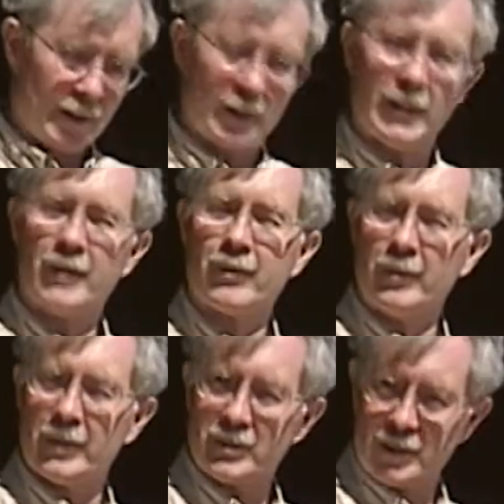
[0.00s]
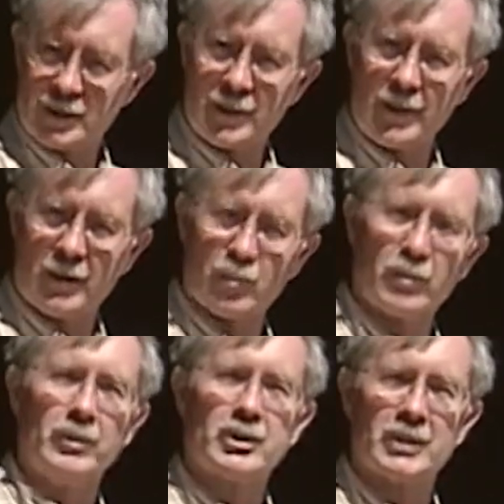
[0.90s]
and have pretty much the entire
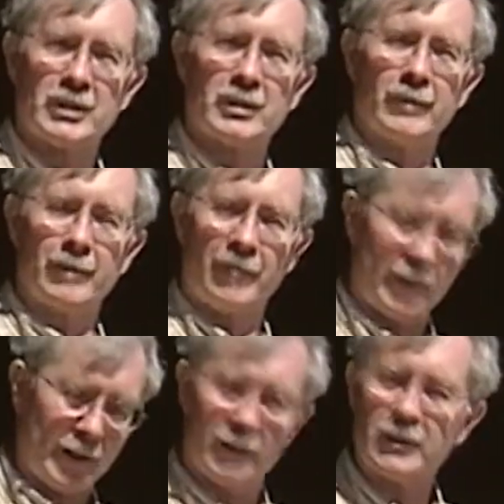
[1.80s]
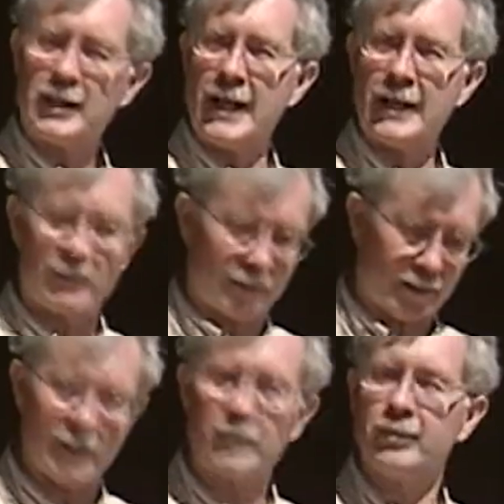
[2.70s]
root system intact that
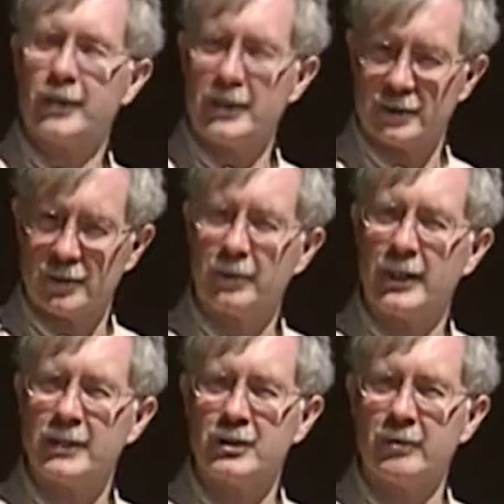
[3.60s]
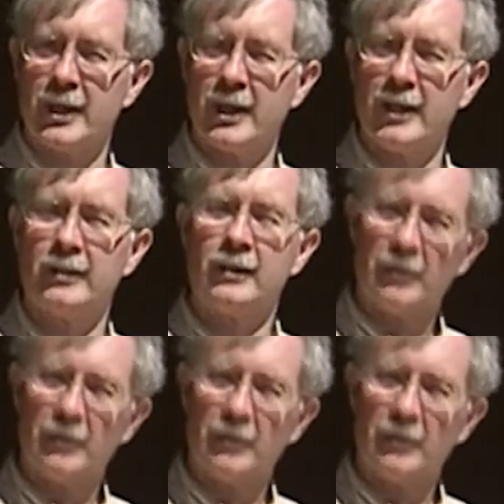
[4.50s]
I can place in a plastic bag,